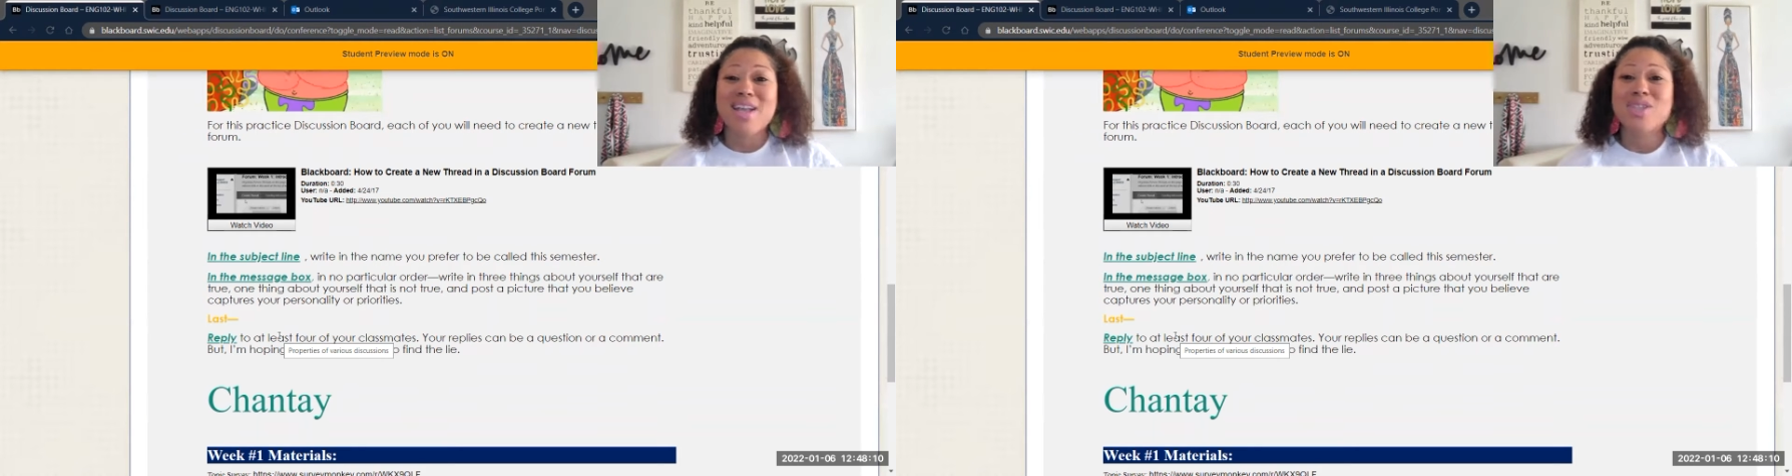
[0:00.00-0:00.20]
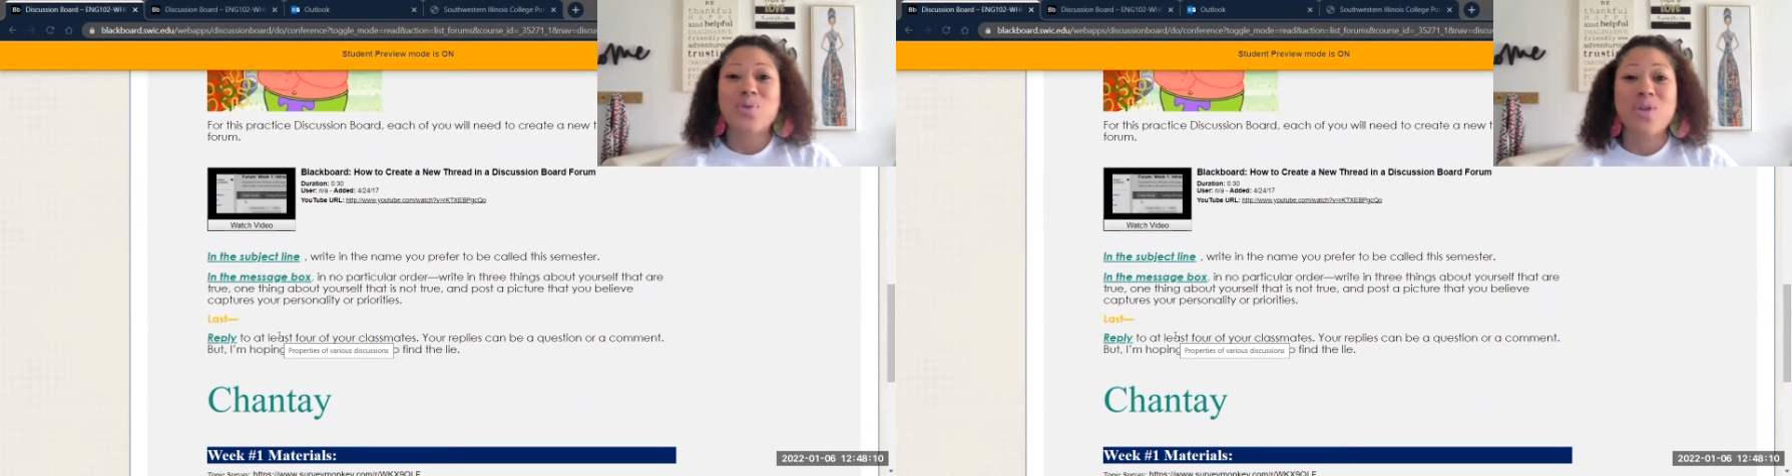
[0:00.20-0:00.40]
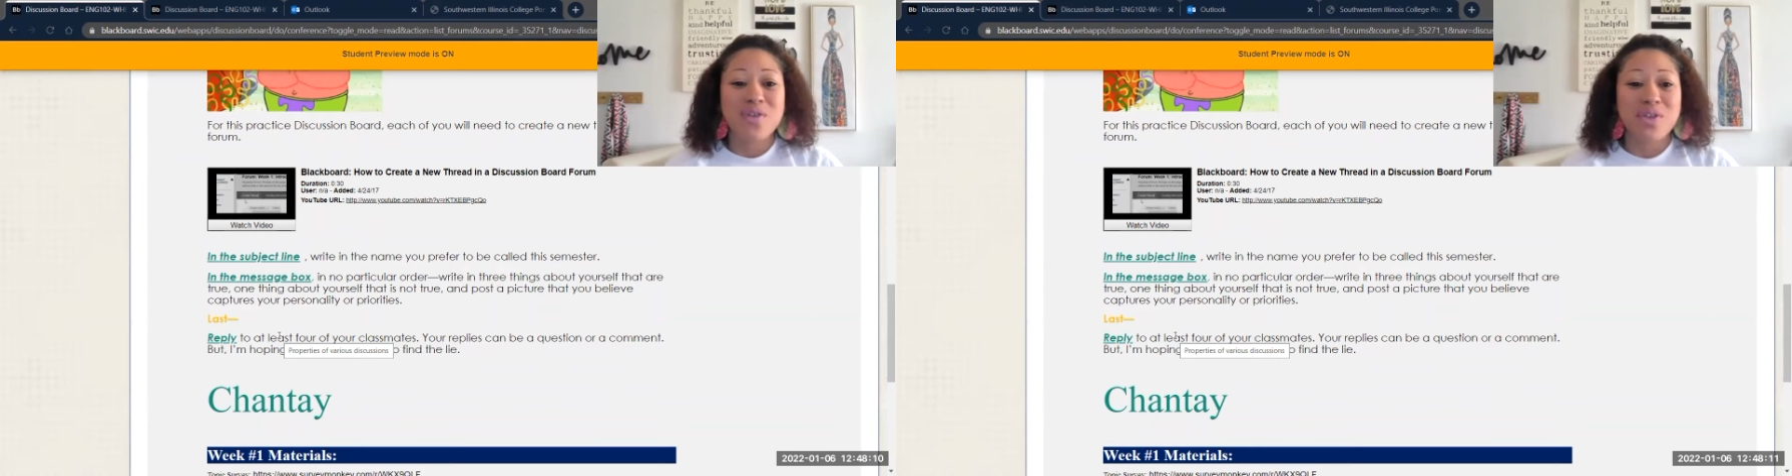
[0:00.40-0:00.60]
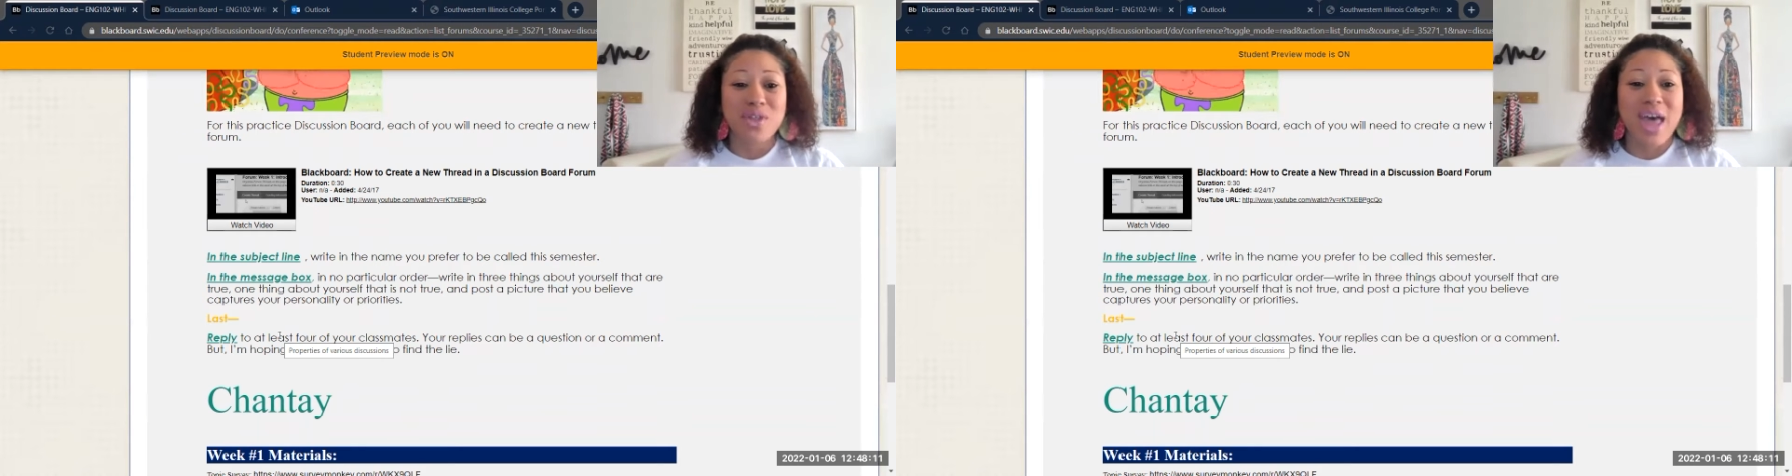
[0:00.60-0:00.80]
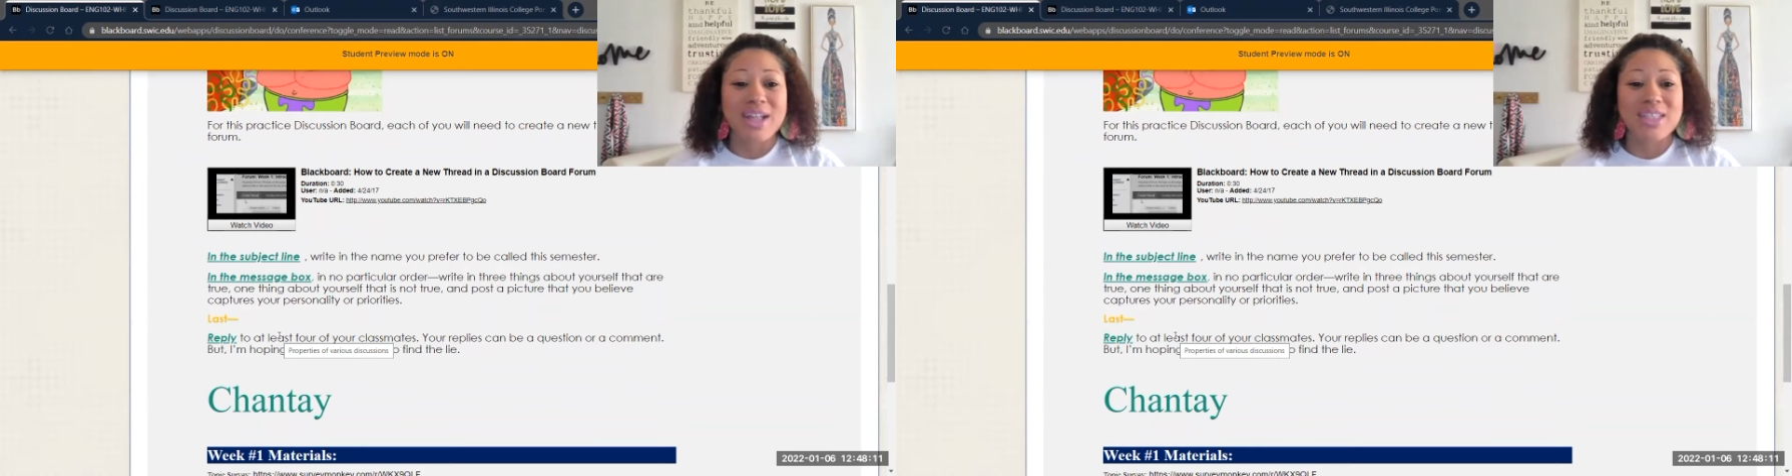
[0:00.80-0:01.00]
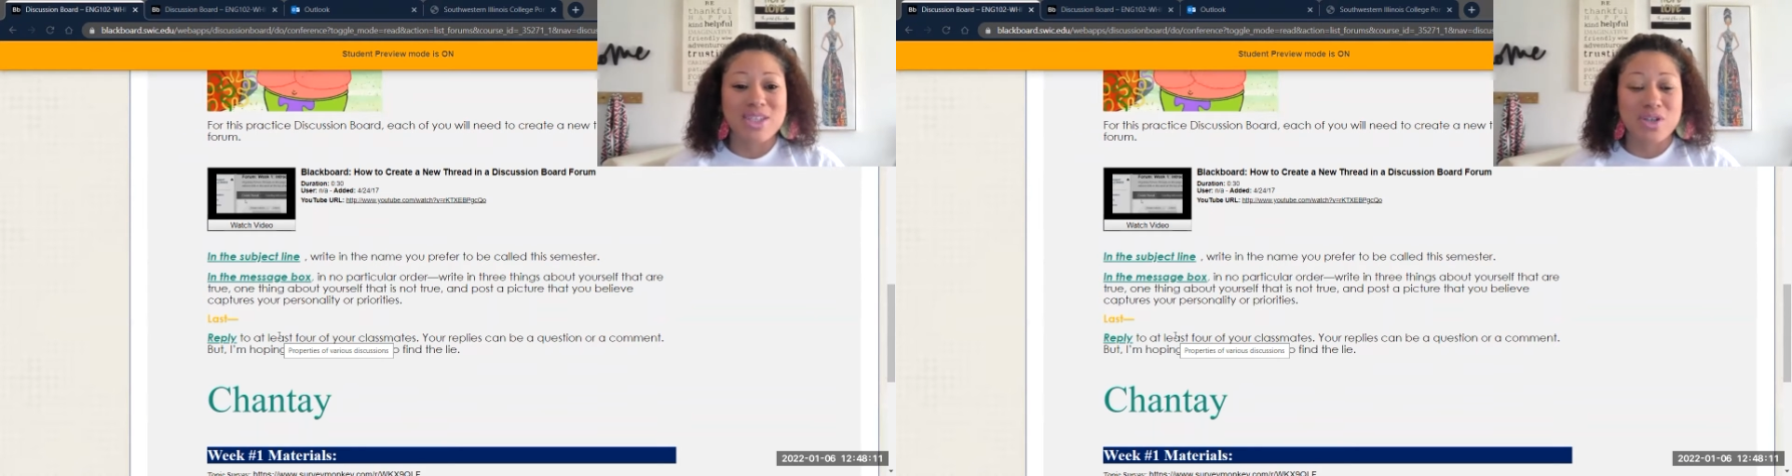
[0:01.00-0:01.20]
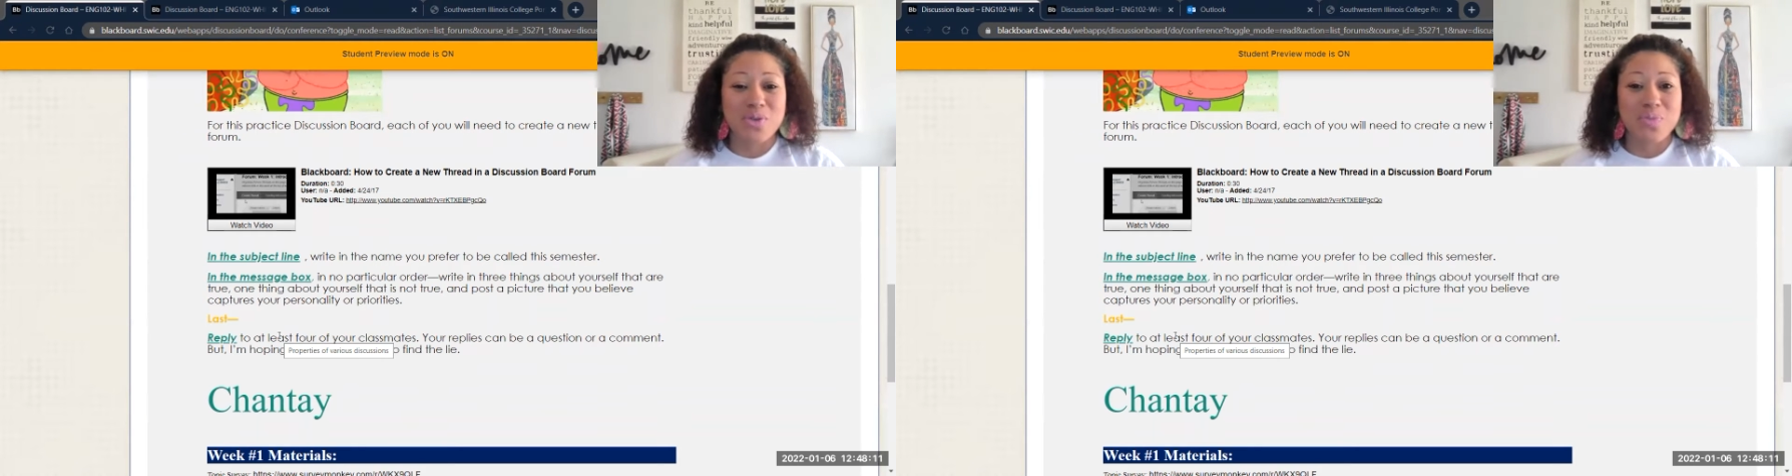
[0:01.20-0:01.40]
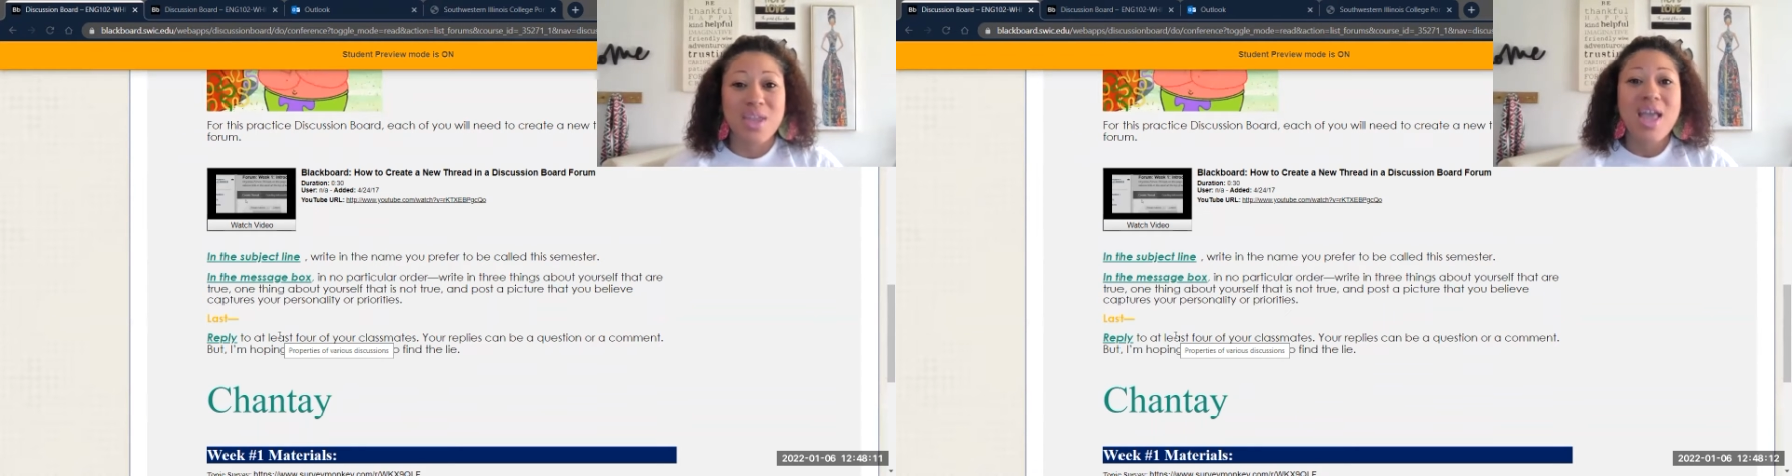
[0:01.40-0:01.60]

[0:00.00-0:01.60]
It's whatever you'd like to do.